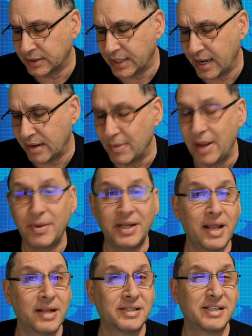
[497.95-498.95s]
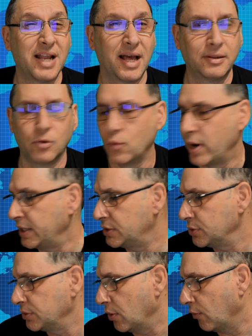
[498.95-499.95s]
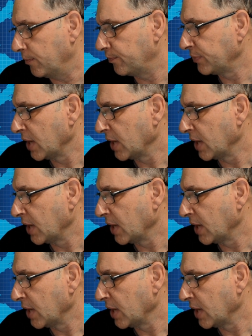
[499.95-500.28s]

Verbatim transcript: then maybe that's not the way to go